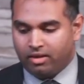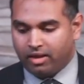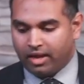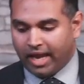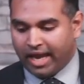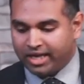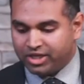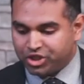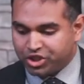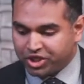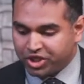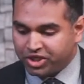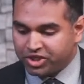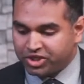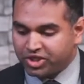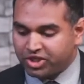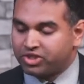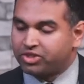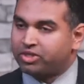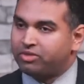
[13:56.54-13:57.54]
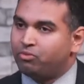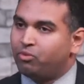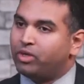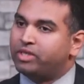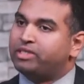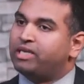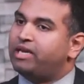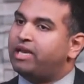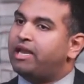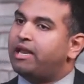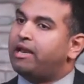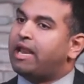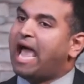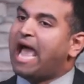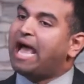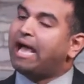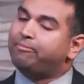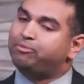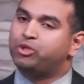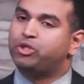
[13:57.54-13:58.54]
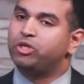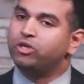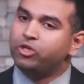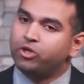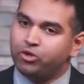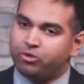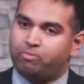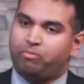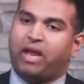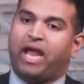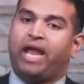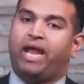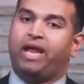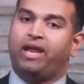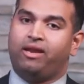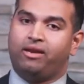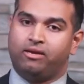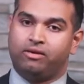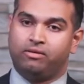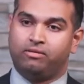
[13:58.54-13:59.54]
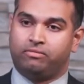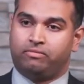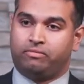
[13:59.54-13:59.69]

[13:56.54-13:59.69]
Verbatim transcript: And Jesus was in an absolute pain.